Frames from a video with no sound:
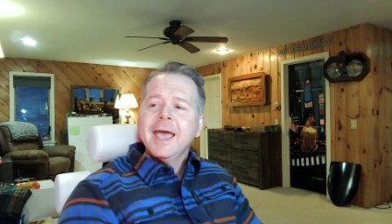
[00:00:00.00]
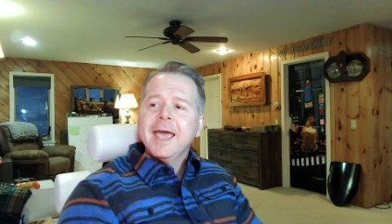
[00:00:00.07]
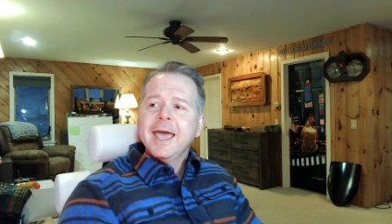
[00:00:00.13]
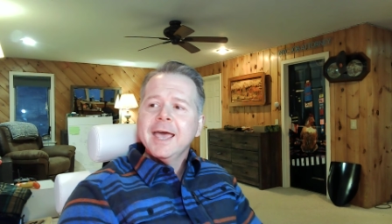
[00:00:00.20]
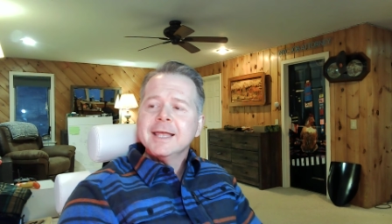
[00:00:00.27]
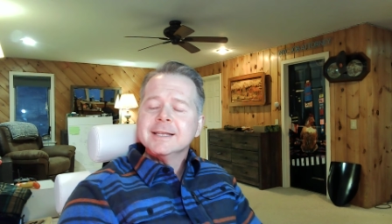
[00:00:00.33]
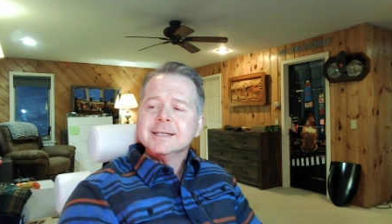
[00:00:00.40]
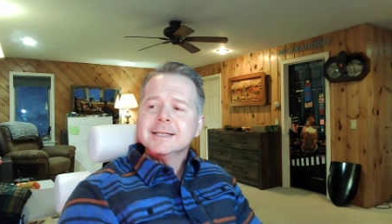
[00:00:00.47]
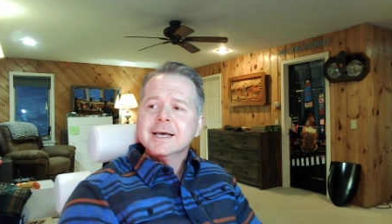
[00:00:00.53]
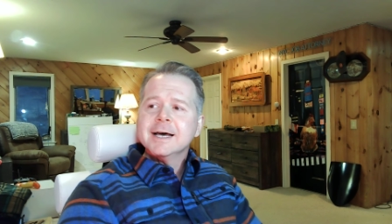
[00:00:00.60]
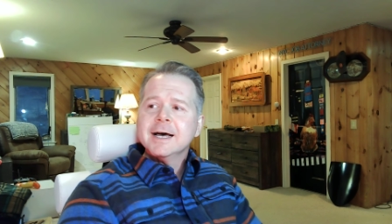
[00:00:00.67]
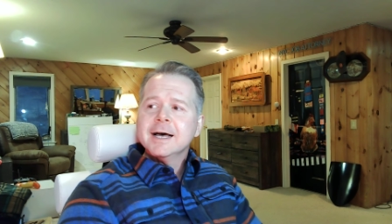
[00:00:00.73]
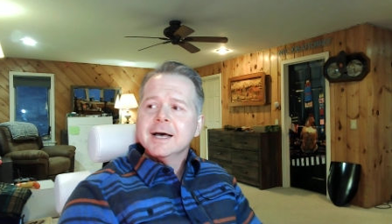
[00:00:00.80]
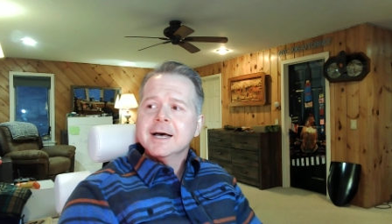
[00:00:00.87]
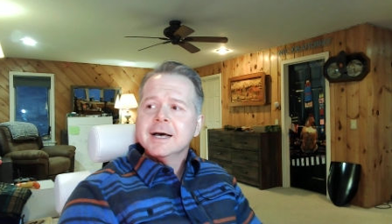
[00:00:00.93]
and
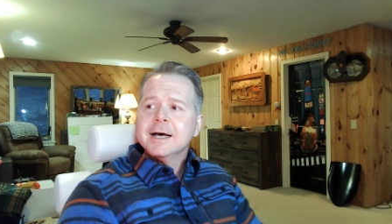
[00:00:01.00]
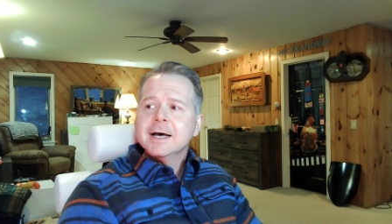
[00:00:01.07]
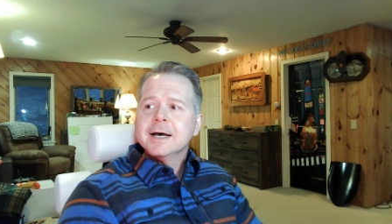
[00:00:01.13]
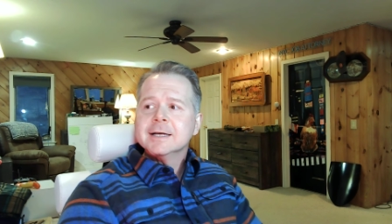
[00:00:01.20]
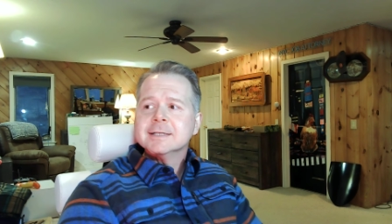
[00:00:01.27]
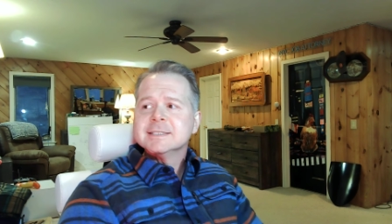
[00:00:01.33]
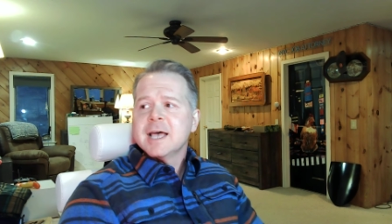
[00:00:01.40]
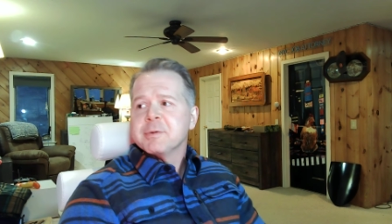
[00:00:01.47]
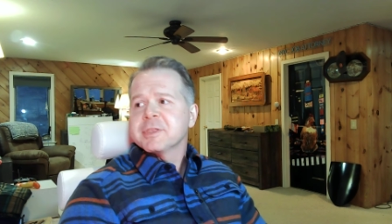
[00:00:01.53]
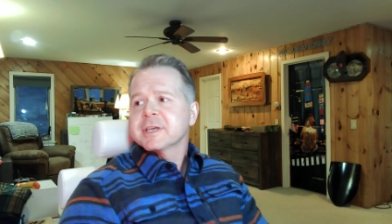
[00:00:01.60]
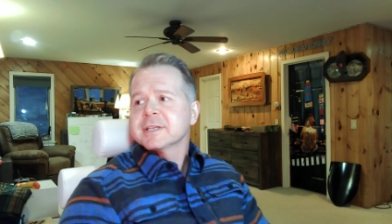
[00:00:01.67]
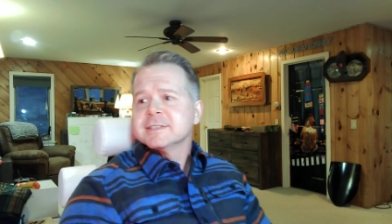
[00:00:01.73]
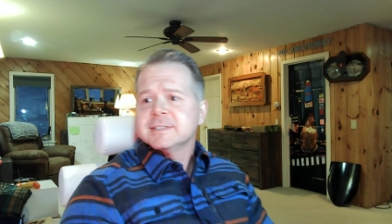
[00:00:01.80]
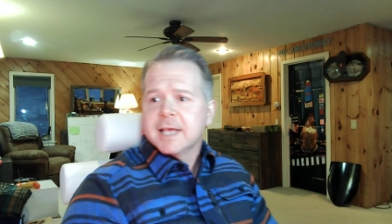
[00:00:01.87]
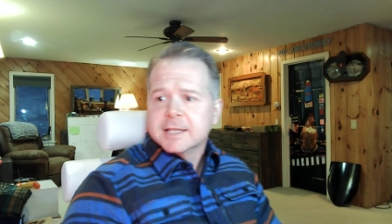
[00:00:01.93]
Tabitha
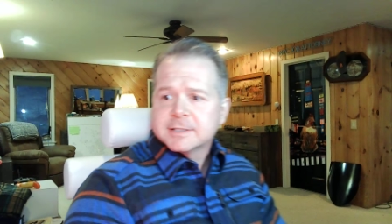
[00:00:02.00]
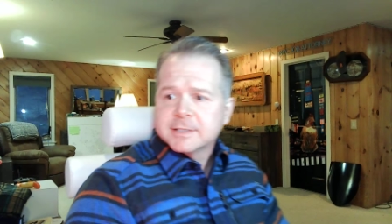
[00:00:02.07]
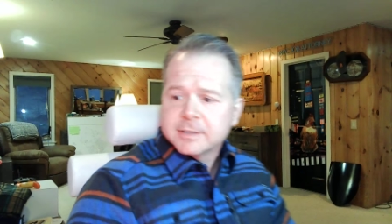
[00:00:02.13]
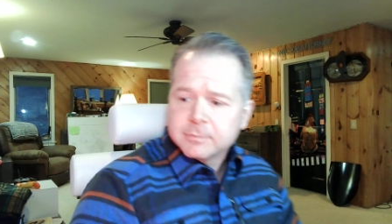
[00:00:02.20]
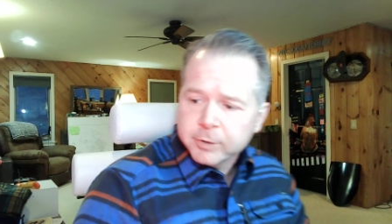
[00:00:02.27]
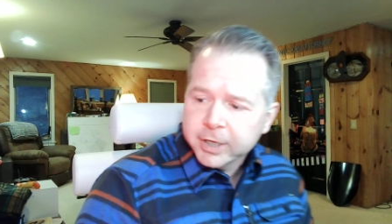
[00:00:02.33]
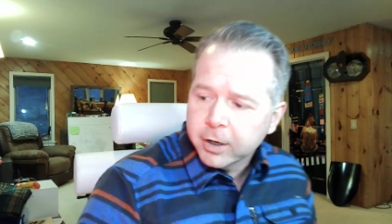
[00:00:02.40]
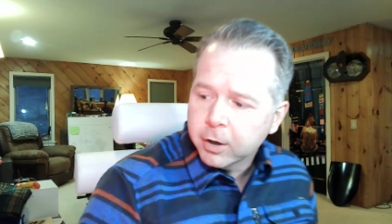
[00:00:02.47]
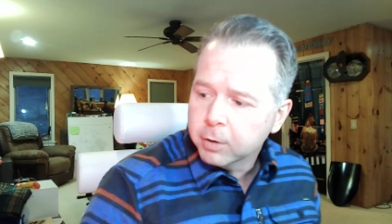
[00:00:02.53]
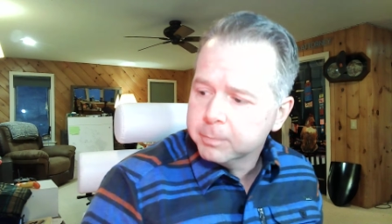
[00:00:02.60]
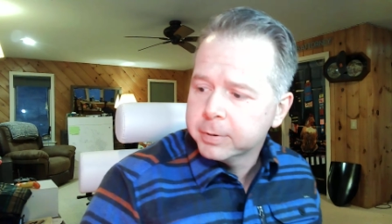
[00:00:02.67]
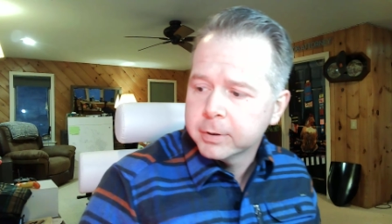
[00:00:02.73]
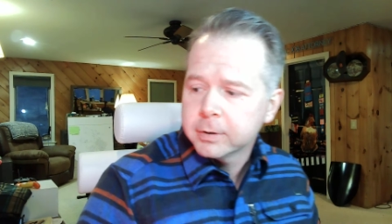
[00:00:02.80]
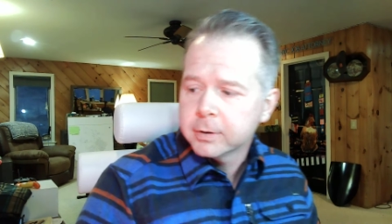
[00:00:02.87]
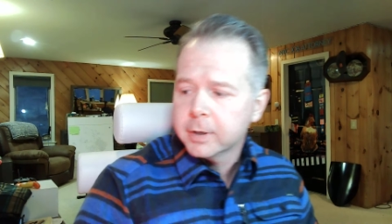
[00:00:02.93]
consented, we hope.